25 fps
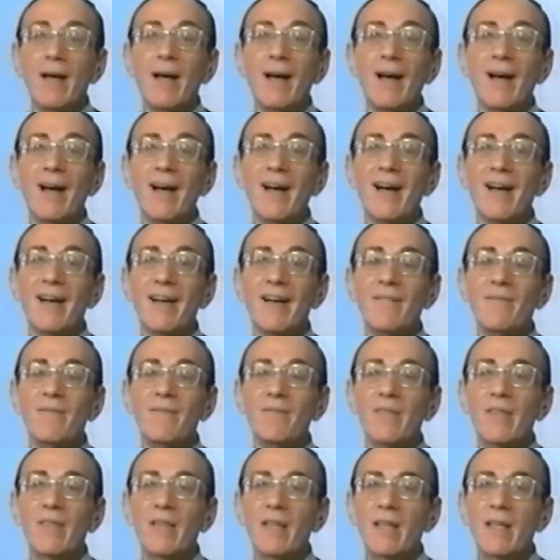
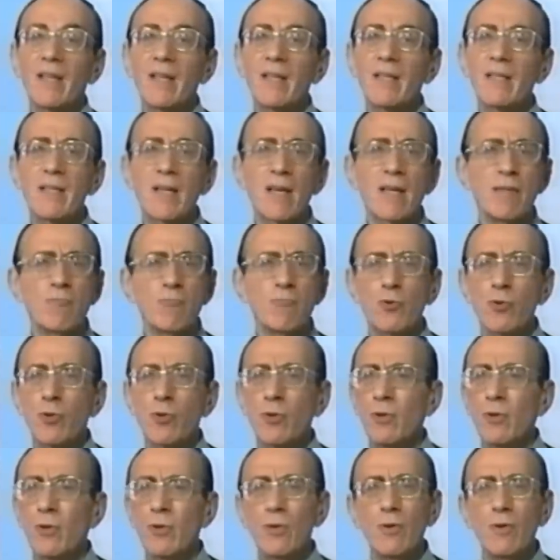Um, he said,
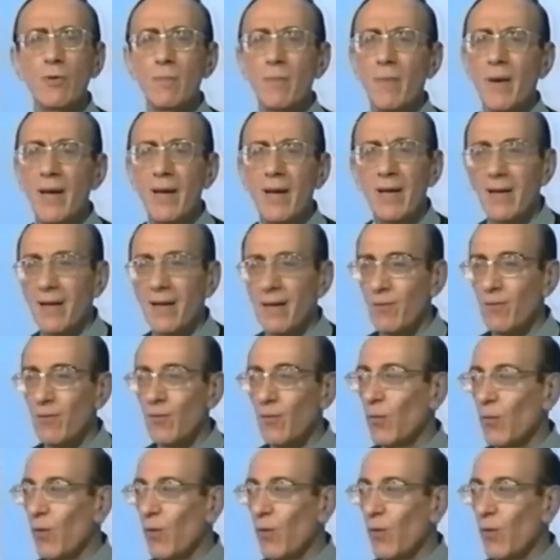too many.